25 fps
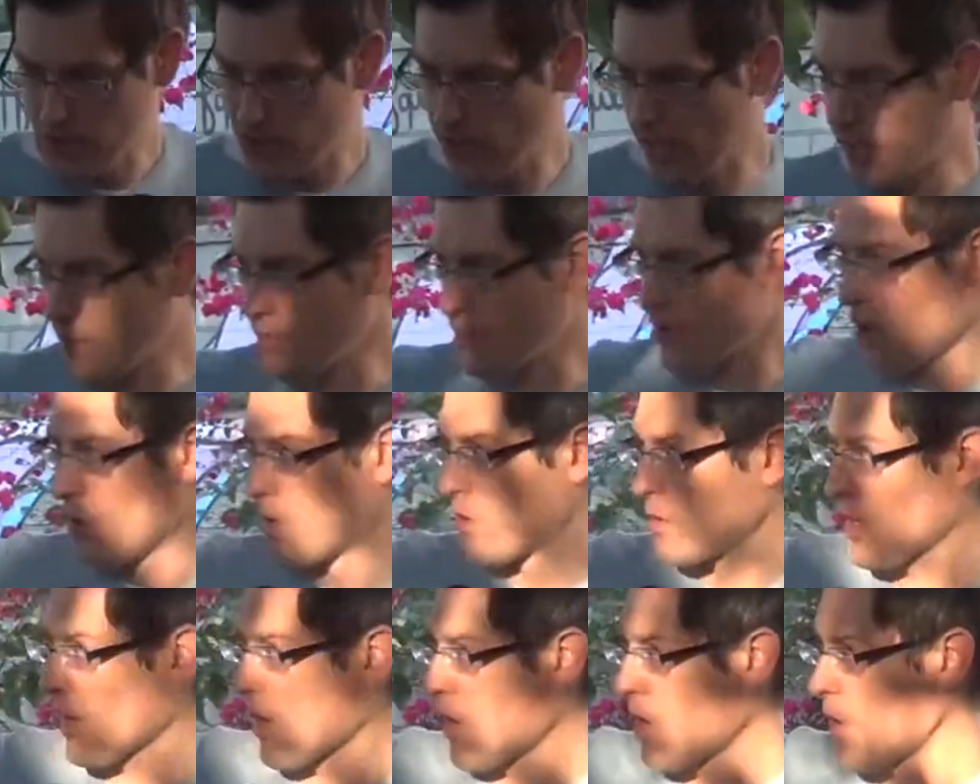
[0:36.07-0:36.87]
Shane,
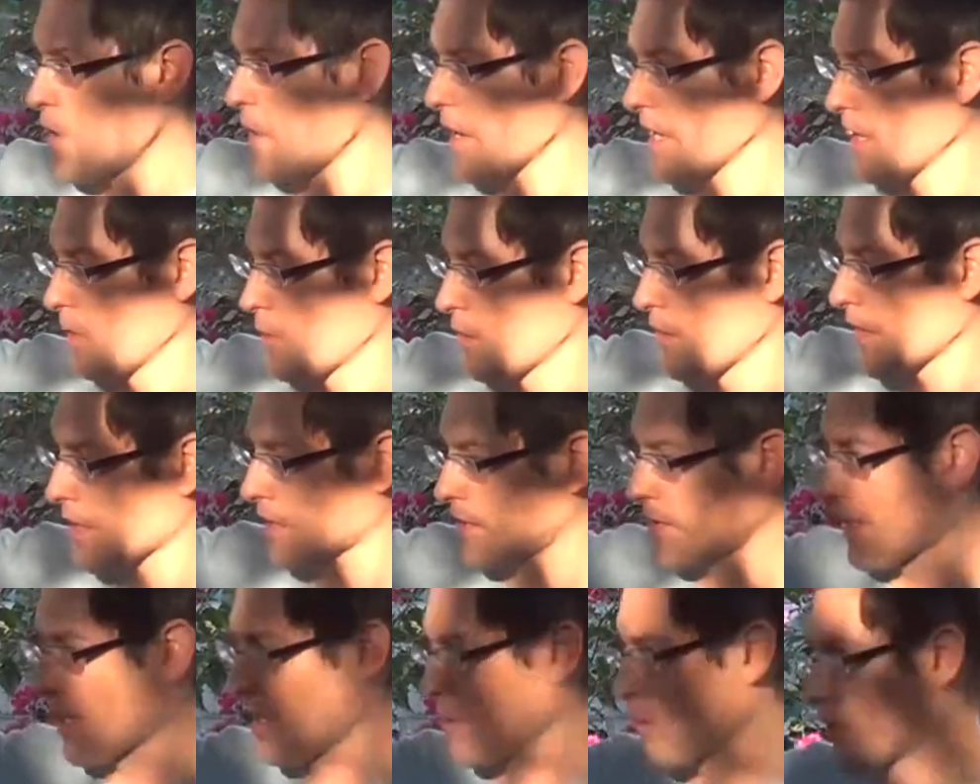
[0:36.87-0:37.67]
don't go anywhere
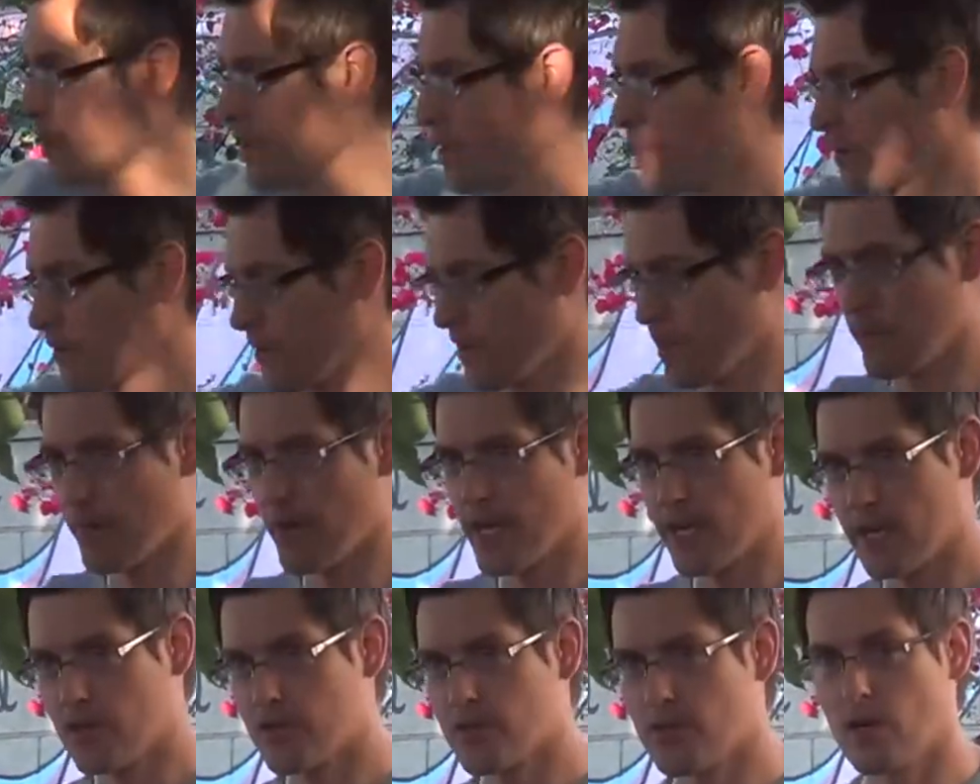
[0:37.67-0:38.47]
because I got to work you into
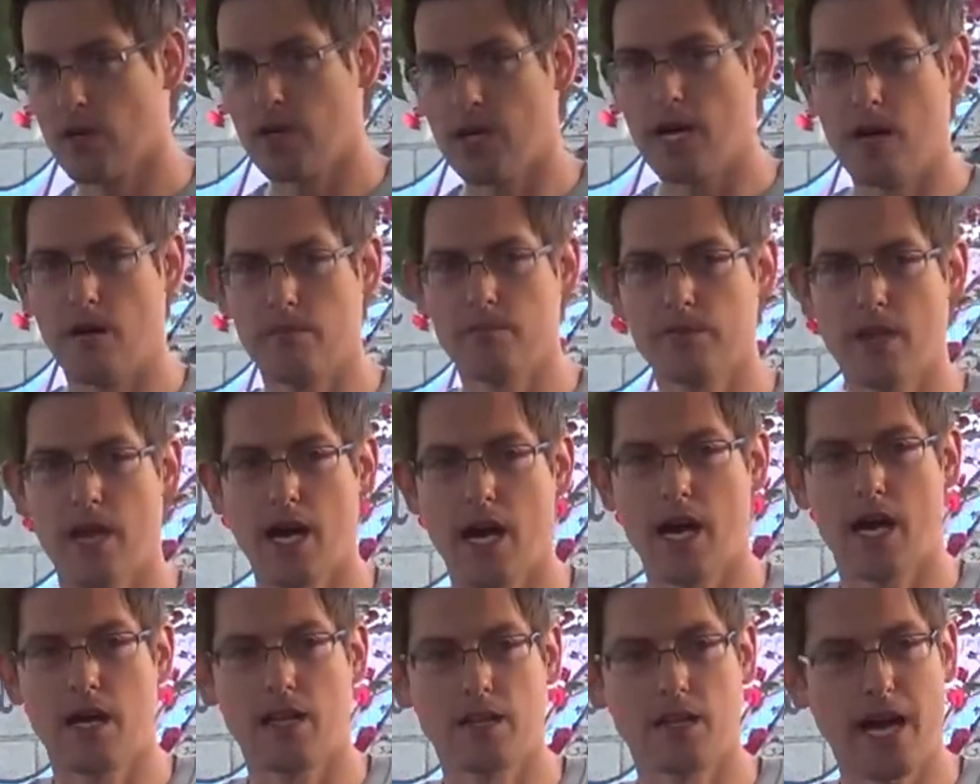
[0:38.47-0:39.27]
my intro. Um,
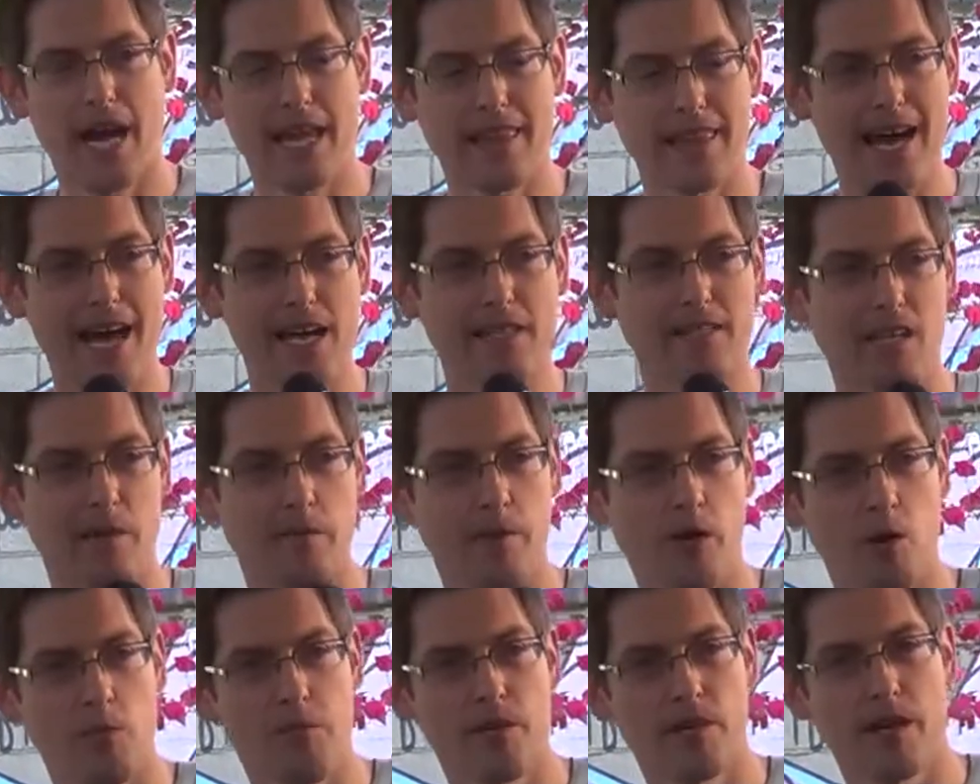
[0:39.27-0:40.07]
uh, last
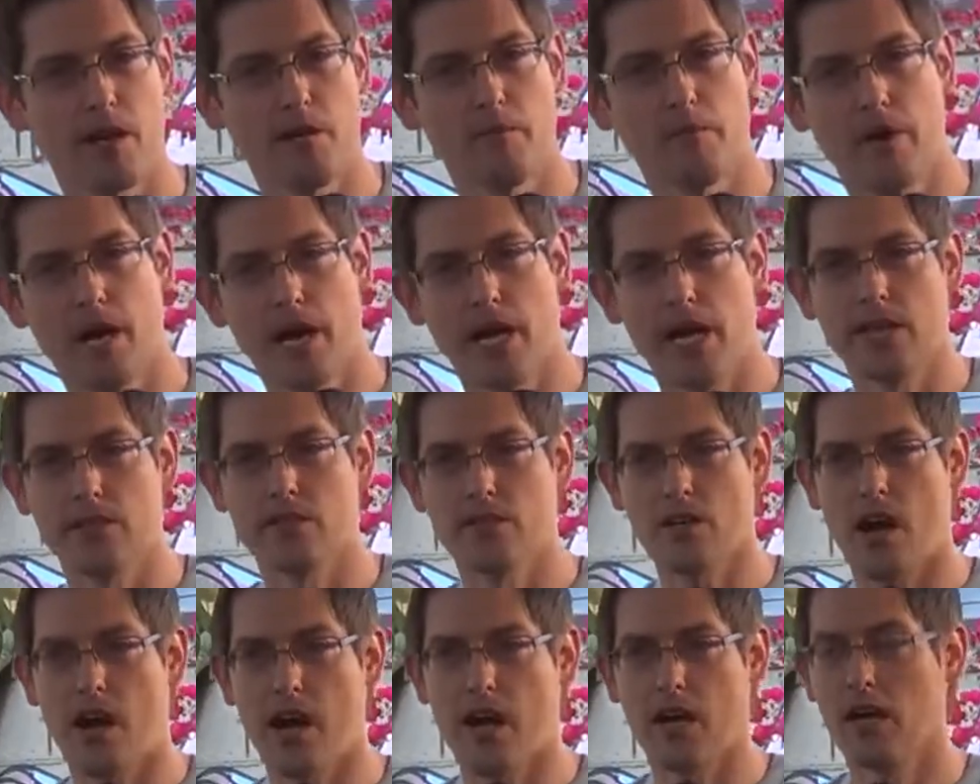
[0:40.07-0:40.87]
time I opened up my
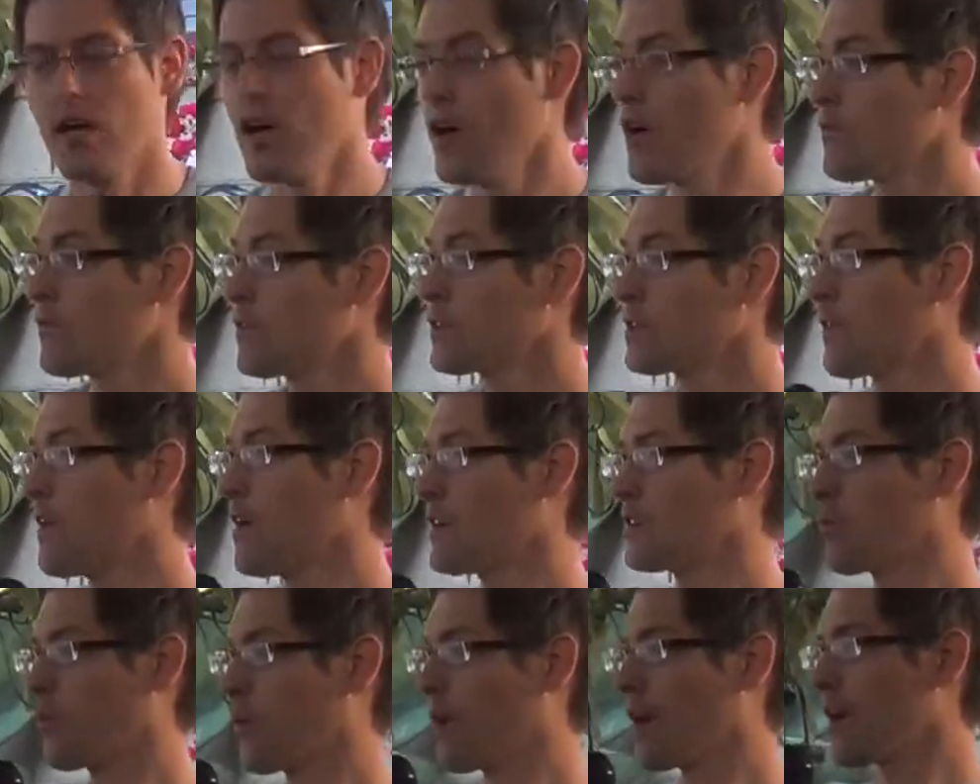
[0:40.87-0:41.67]
talk, first of
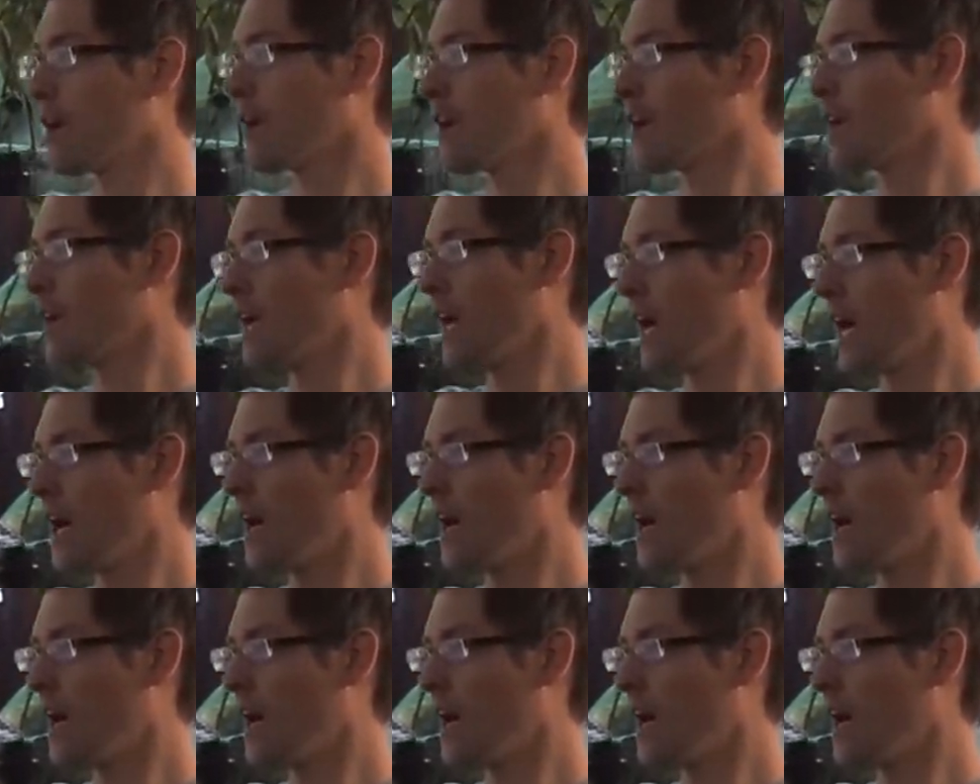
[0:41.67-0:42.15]
all, it's weird.